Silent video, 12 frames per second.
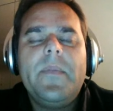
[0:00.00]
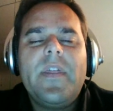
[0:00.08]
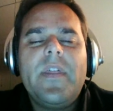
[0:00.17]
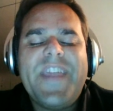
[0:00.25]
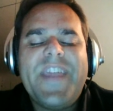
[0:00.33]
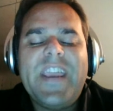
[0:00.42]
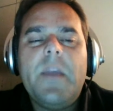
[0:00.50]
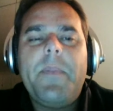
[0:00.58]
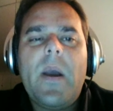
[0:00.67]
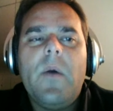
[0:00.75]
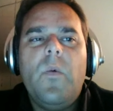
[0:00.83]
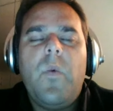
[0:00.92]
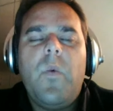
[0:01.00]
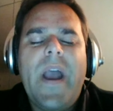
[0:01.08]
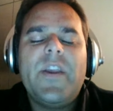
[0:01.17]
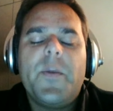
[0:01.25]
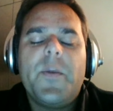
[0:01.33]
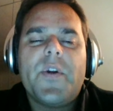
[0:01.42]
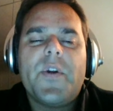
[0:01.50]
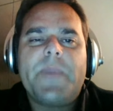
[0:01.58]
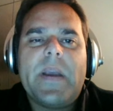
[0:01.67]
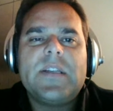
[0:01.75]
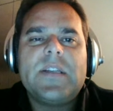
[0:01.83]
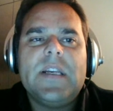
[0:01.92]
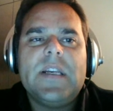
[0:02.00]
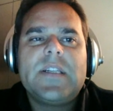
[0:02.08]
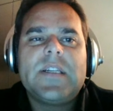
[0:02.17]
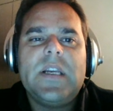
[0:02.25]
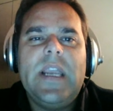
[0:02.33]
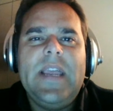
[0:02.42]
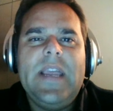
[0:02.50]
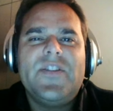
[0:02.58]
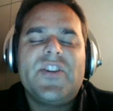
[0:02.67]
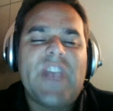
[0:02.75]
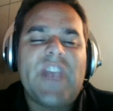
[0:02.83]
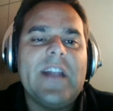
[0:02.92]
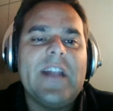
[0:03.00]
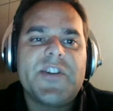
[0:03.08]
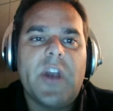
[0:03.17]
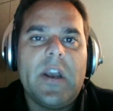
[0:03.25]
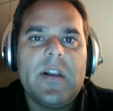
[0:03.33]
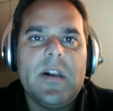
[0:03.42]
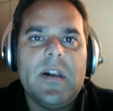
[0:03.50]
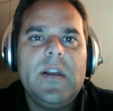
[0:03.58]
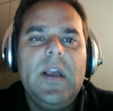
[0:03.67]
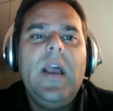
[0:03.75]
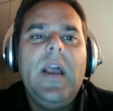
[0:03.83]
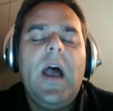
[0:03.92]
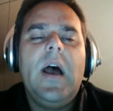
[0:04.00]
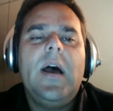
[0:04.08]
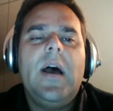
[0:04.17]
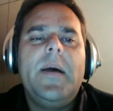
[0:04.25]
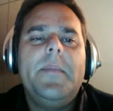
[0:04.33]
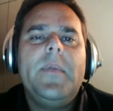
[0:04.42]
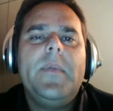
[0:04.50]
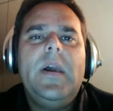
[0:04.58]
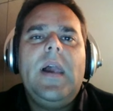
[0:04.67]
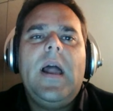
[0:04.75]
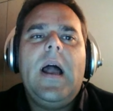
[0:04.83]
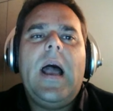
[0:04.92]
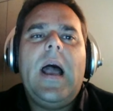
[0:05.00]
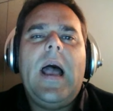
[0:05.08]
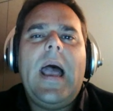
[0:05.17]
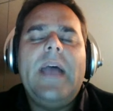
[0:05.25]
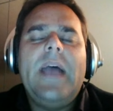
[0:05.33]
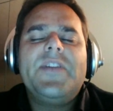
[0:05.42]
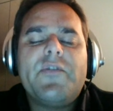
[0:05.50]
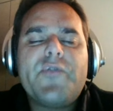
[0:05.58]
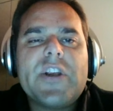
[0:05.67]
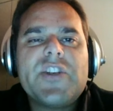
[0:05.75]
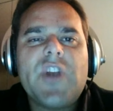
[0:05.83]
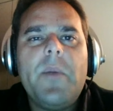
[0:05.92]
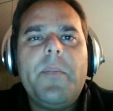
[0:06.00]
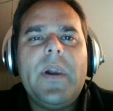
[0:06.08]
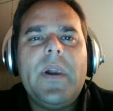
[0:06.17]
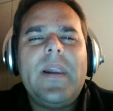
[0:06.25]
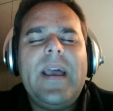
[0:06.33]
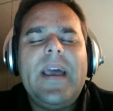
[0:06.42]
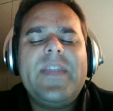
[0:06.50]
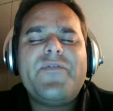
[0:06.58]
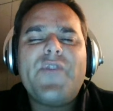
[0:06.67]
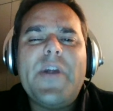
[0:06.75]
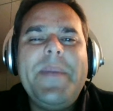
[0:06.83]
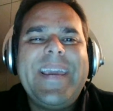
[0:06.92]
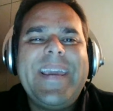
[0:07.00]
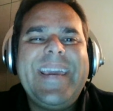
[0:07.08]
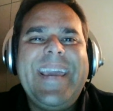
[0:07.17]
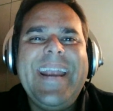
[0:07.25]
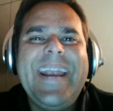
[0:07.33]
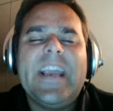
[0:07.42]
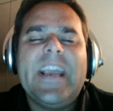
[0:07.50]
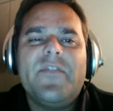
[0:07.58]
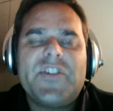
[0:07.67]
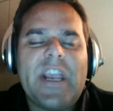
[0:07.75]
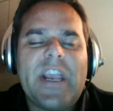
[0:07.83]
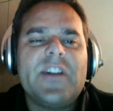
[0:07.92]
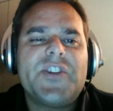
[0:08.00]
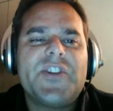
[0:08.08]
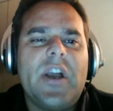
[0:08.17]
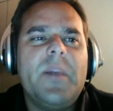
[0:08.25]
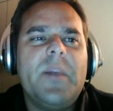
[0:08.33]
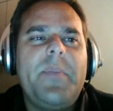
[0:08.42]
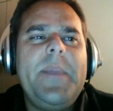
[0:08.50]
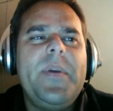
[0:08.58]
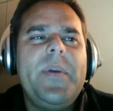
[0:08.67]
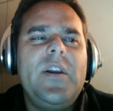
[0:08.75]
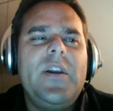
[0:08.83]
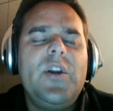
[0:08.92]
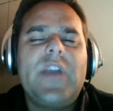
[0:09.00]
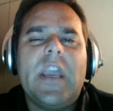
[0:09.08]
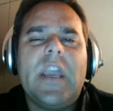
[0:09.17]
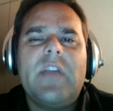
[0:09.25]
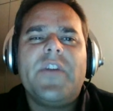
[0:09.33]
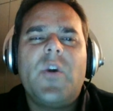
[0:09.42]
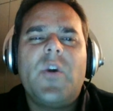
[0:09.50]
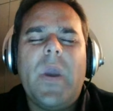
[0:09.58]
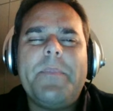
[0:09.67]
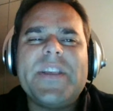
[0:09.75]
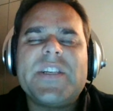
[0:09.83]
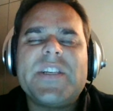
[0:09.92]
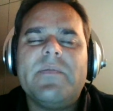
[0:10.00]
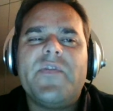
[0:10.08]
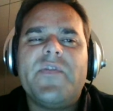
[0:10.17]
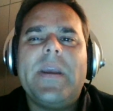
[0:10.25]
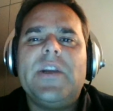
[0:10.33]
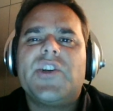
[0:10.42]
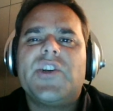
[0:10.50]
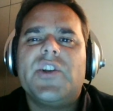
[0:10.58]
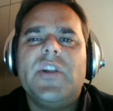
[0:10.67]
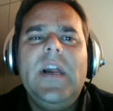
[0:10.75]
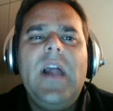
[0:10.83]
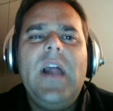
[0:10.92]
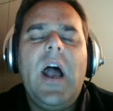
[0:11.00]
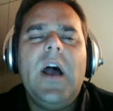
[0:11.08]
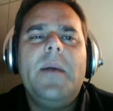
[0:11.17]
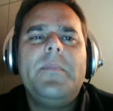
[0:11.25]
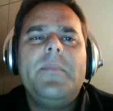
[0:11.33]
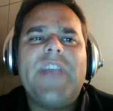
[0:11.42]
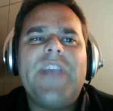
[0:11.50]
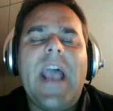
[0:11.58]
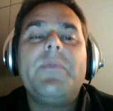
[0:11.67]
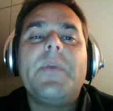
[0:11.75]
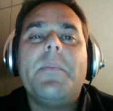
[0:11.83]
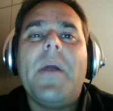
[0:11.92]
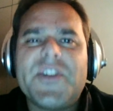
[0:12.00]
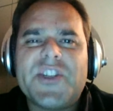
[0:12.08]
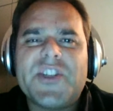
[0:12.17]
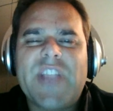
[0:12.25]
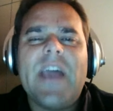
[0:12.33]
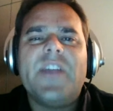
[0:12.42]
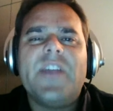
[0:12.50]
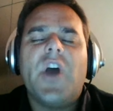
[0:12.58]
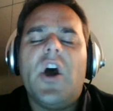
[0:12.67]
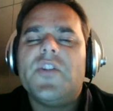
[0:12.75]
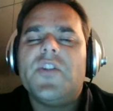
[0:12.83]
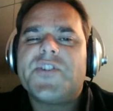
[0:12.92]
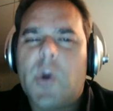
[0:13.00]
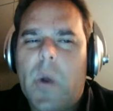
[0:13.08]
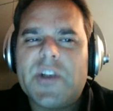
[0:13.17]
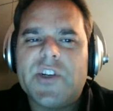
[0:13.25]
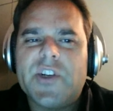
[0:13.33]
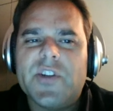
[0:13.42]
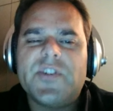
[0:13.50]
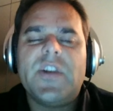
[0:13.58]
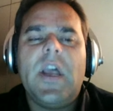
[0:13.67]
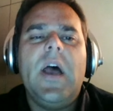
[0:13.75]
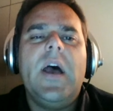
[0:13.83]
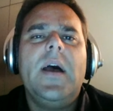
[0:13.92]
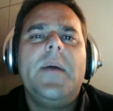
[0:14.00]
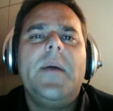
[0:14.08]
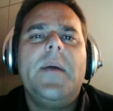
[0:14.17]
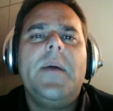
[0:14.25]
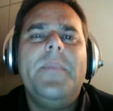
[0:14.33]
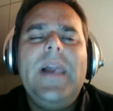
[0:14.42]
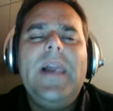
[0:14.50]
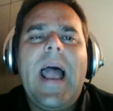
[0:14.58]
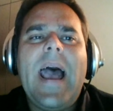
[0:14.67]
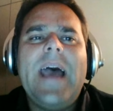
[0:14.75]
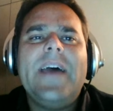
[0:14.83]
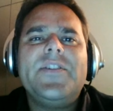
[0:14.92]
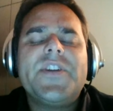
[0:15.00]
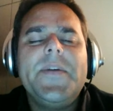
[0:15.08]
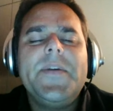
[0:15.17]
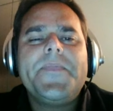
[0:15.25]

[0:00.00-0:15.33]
think about where your prospect is in the sales cycle. So, for example, at the very beginning of a sales cycle, people are looking for quick bits of information to help them understand, answer questions. And